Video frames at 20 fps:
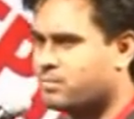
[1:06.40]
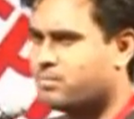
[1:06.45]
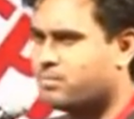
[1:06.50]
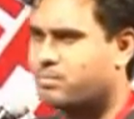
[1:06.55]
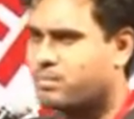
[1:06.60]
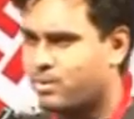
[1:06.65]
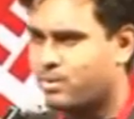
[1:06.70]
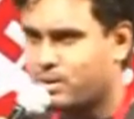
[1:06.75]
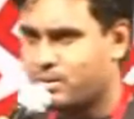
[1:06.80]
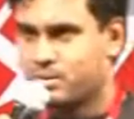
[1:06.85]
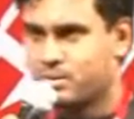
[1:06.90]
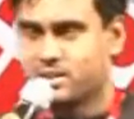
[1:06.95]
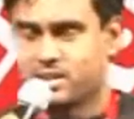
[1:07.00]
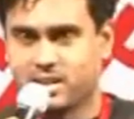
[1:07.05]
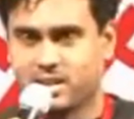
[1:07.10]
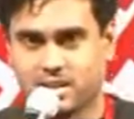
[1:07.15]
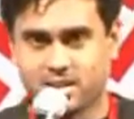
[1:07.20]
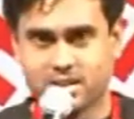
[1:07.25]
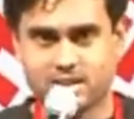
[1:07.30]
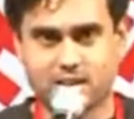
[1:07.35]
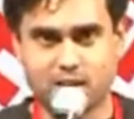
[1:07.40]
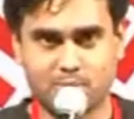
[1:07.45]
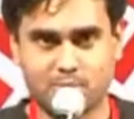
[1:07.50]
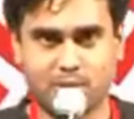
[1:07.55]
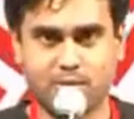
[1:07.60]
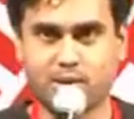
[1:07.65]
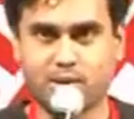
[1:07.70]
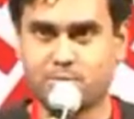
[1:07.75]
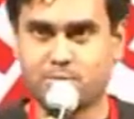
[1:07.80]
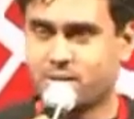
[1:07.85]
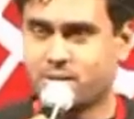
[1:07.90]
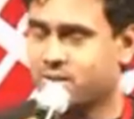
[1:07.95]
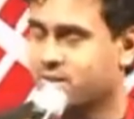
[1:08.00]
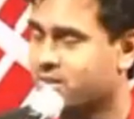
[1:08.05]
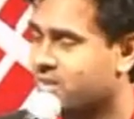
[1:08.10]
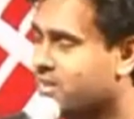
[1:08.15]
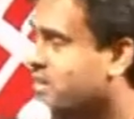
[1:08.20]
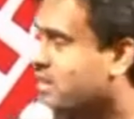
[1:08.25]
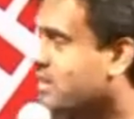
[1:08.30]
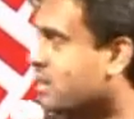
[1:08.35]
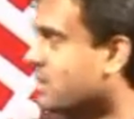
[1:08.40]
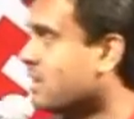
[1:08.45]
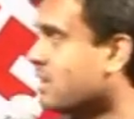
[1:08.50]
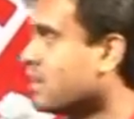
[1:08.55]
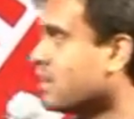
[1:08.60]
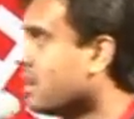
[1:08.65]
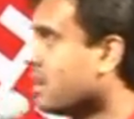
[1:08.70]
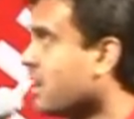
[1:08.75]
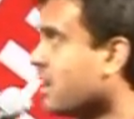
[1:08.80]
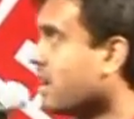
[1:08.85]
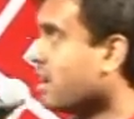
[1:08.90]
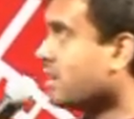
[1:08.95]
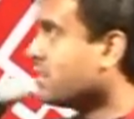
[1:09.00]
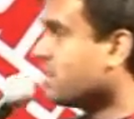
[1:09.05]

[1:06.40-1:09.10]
probably the youngest app developer. And